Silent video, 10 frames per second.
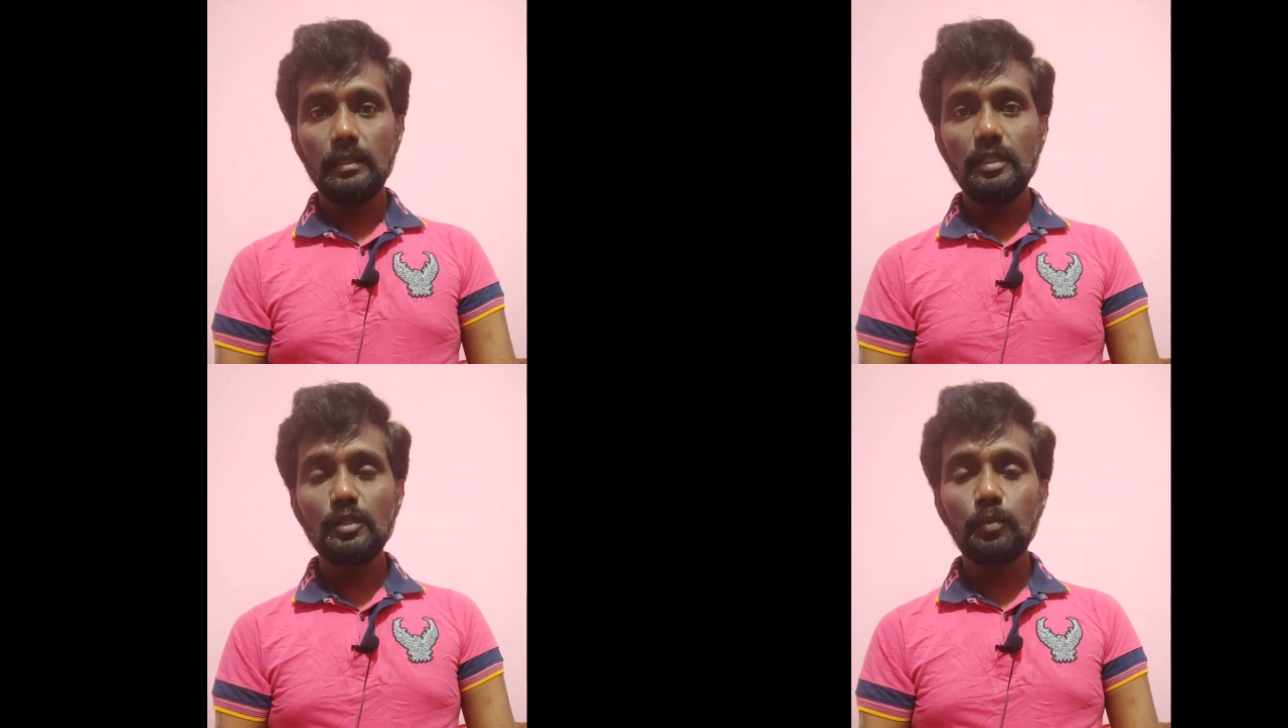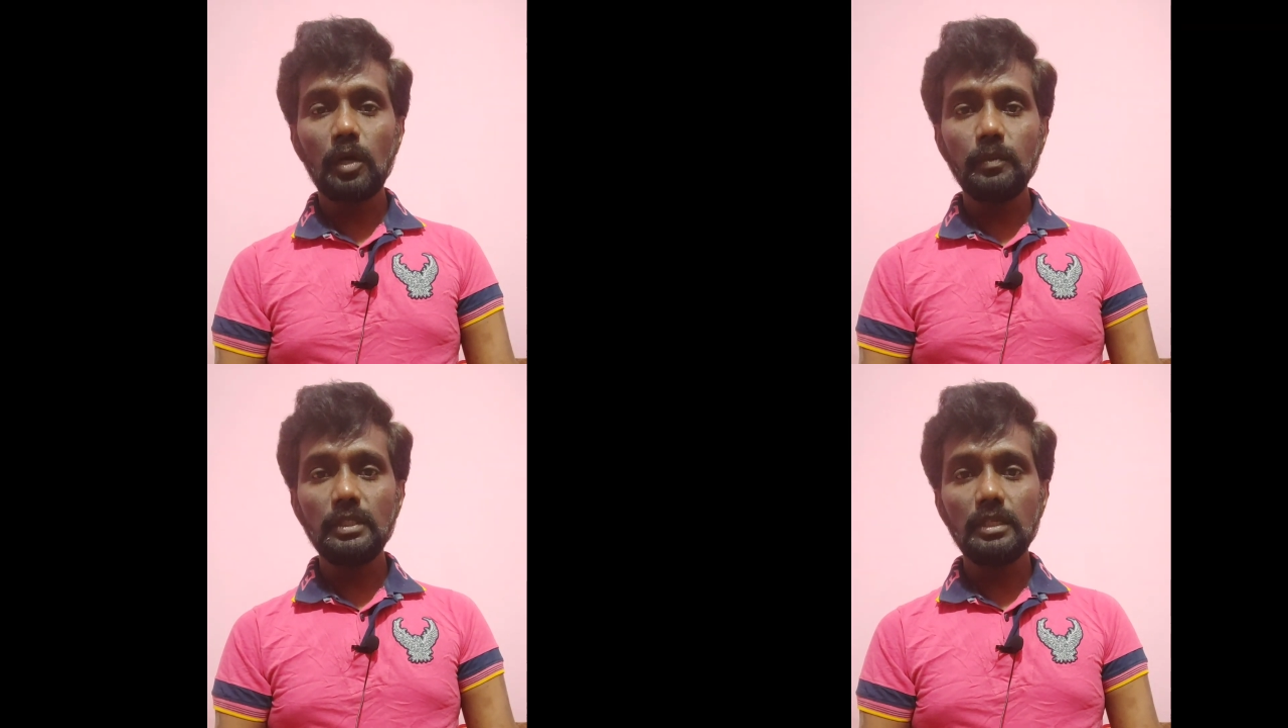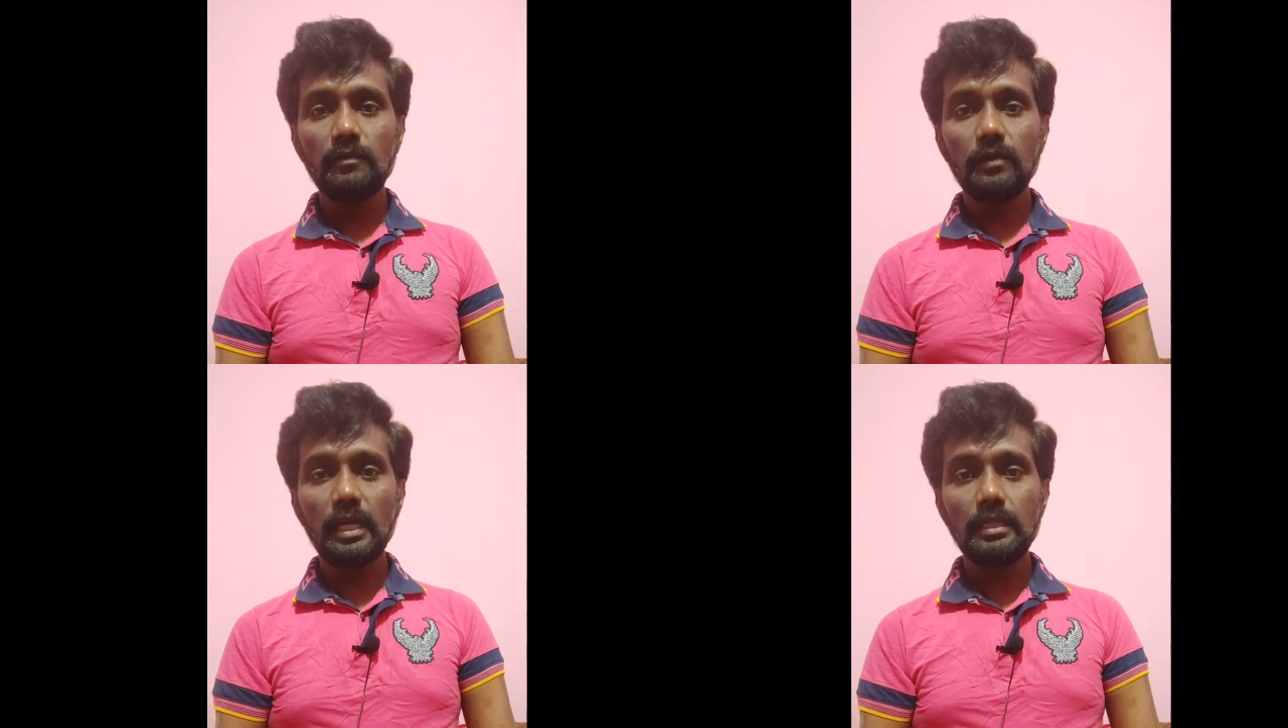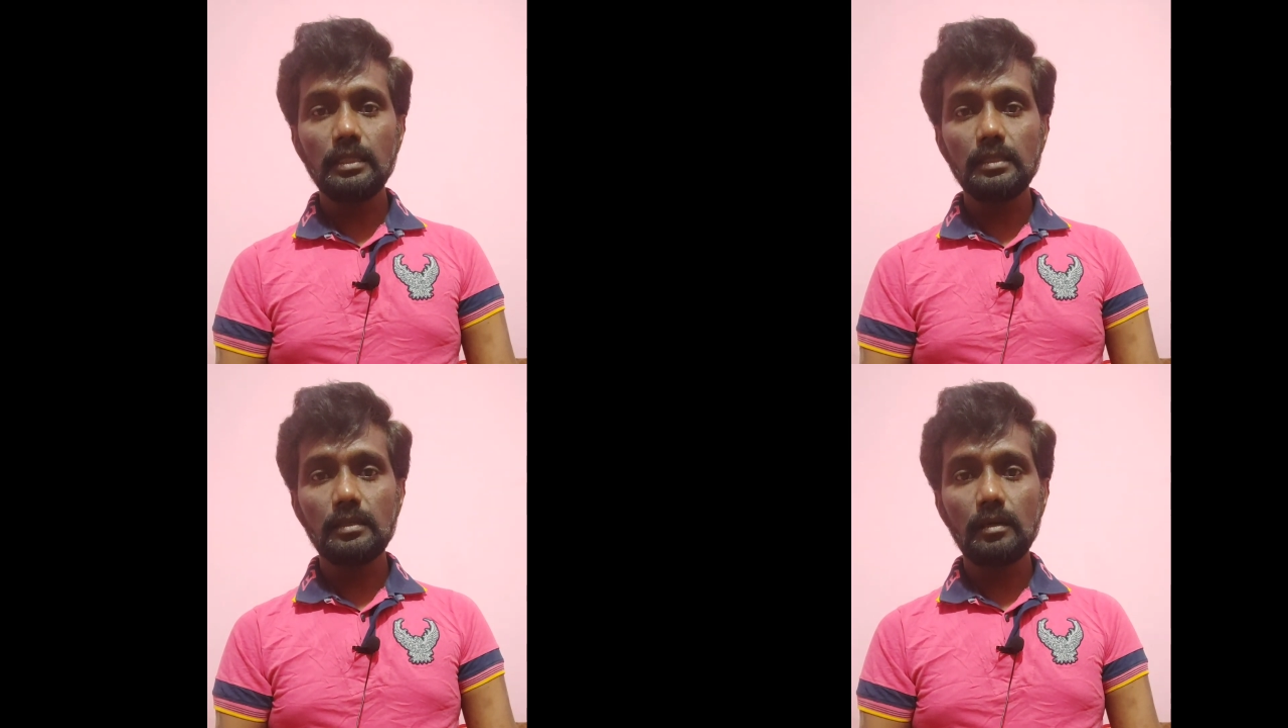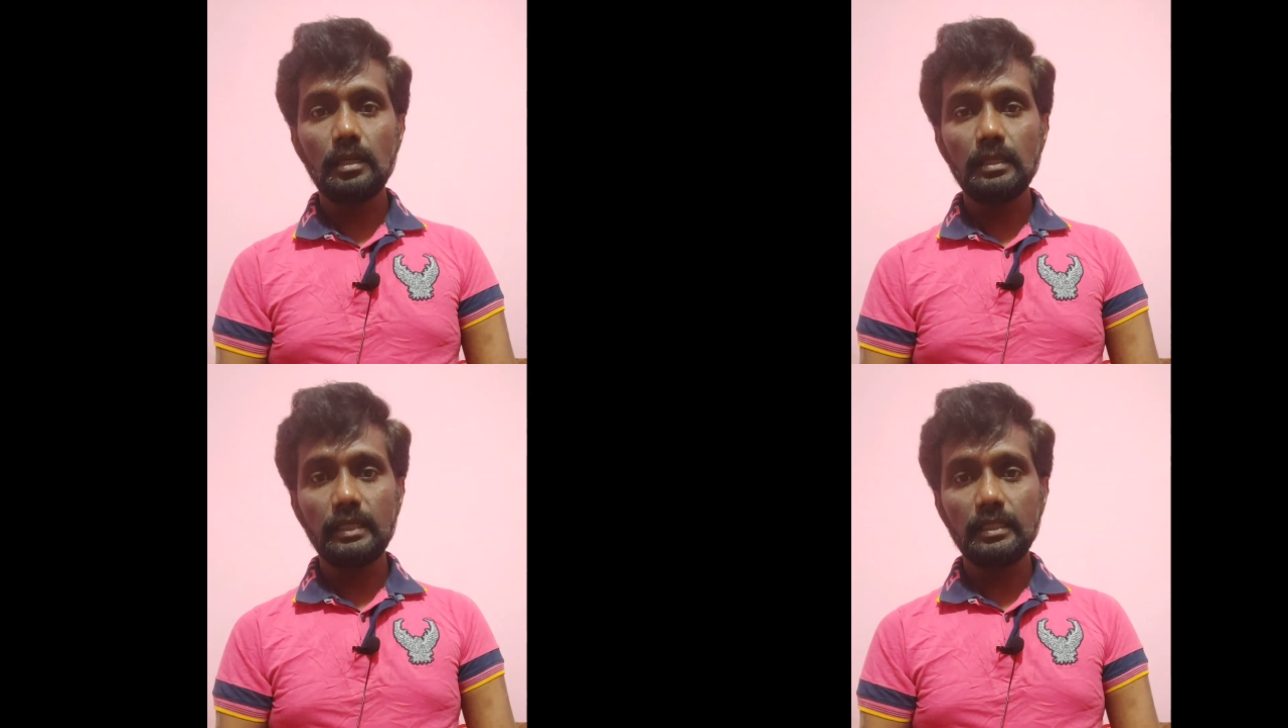This property of light is
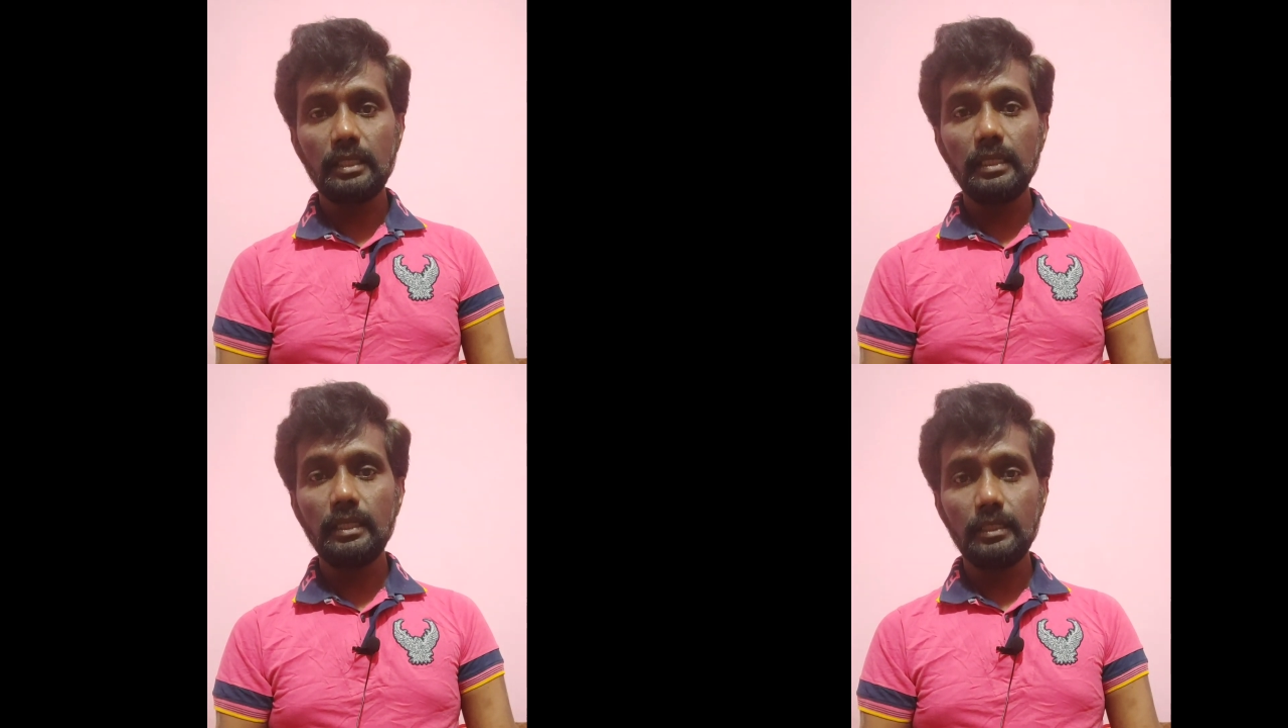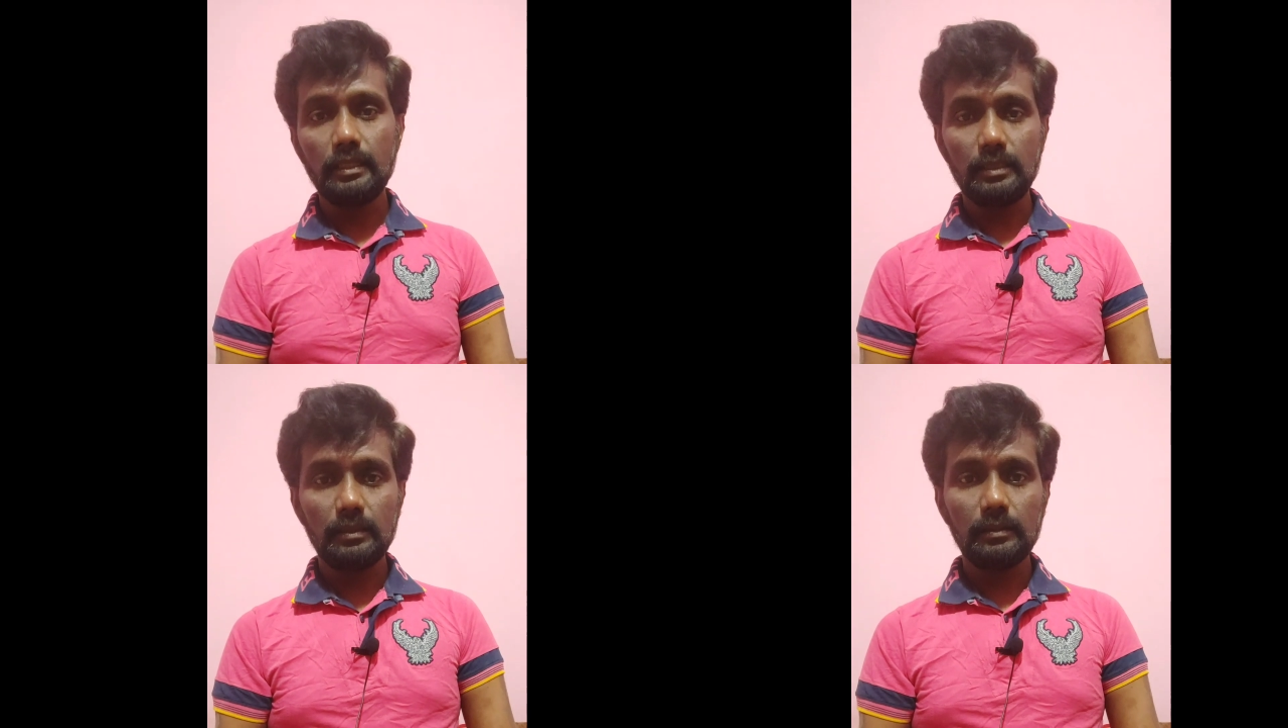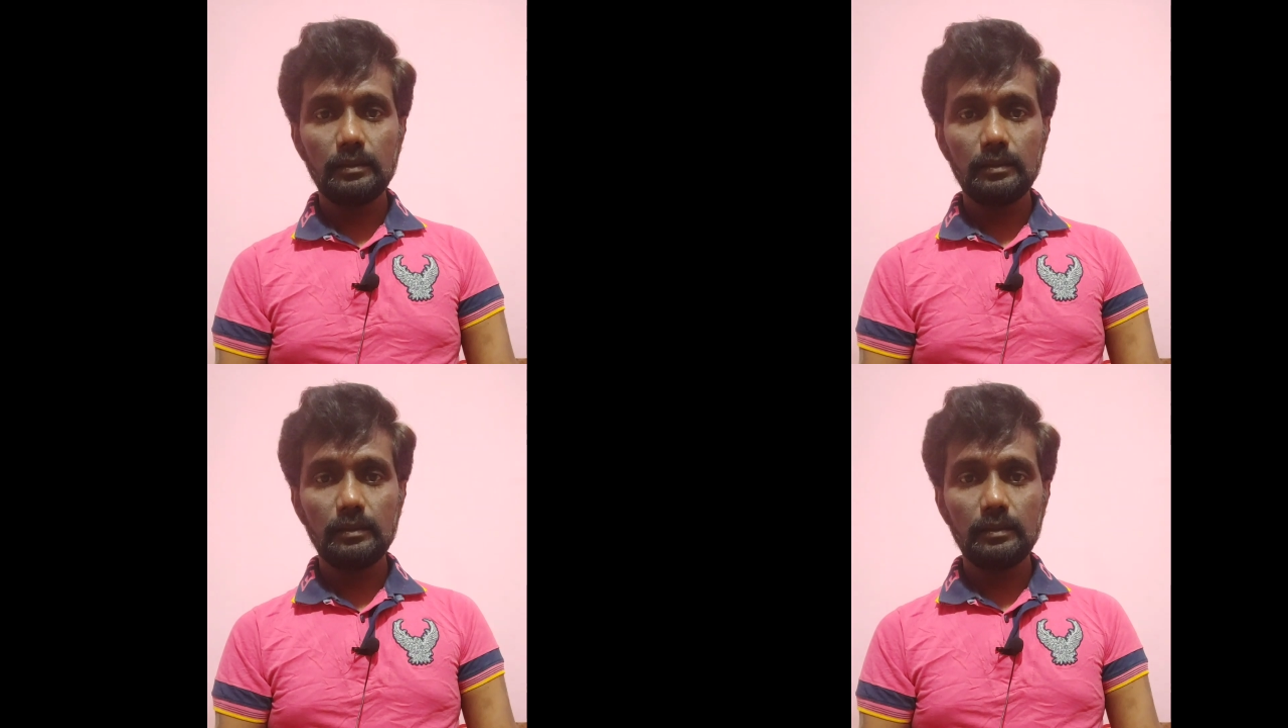called rectilinear.